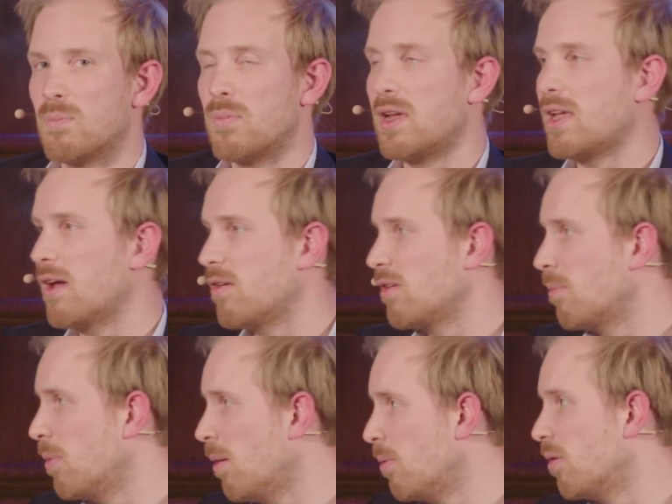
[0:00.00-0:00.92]
break out of
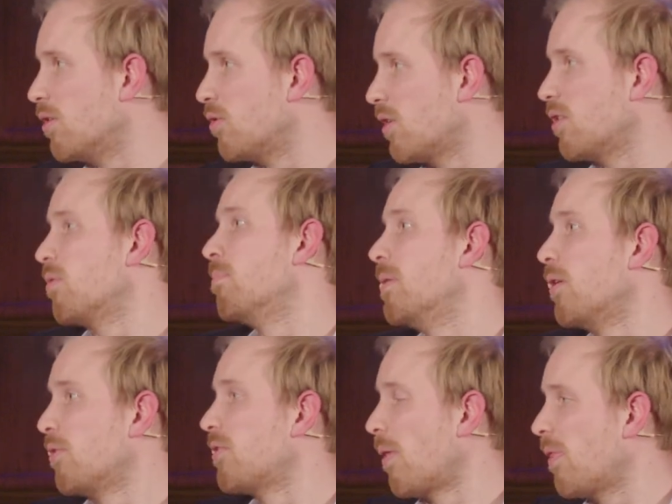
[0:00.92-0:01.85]
your bubble and try to
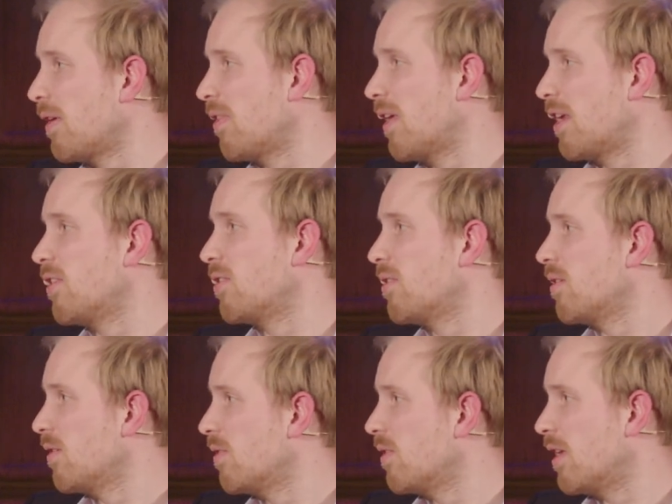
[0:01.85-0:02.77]
build something that
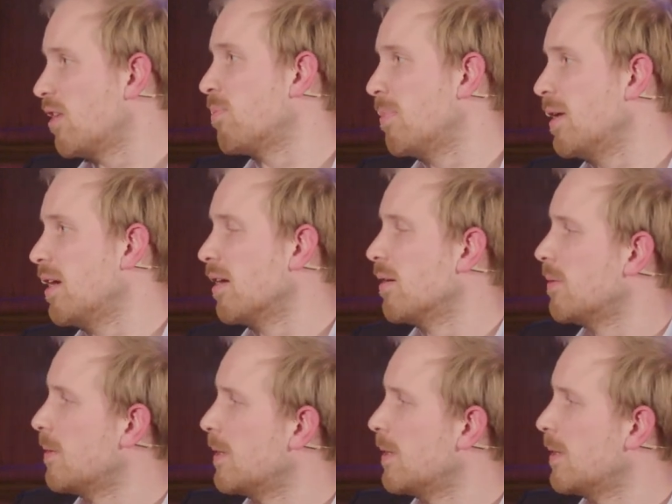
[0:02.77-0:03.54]
is bigger.